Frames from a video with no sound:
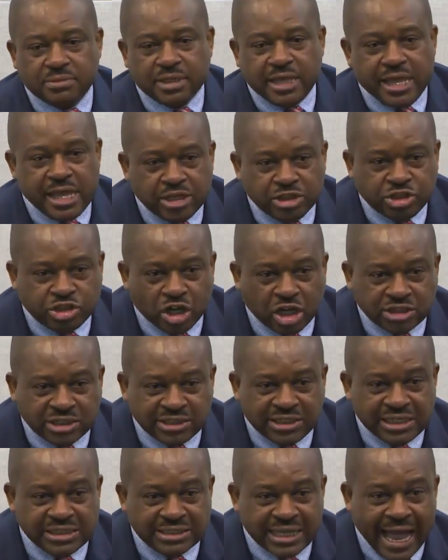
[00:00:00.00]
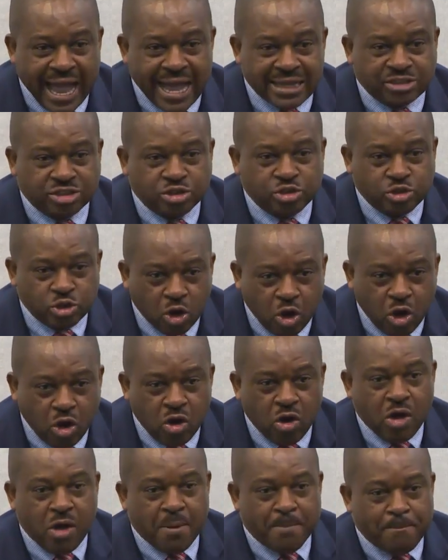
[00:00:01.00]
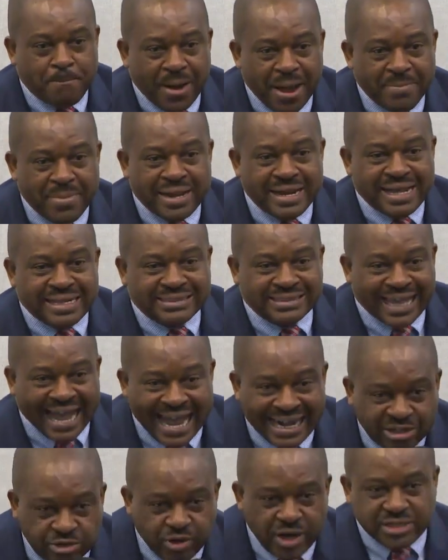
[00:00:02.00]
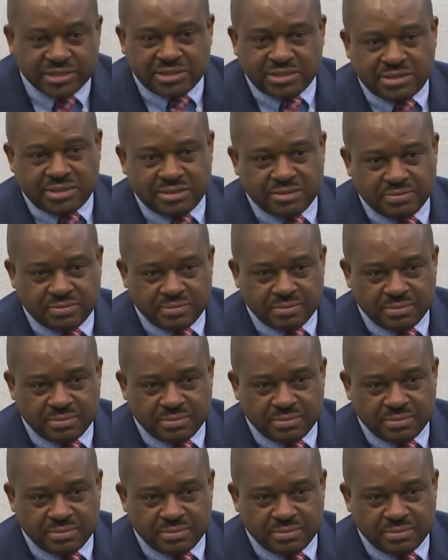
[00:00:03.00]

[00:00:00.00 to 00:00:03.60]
Injustice has no permanent address.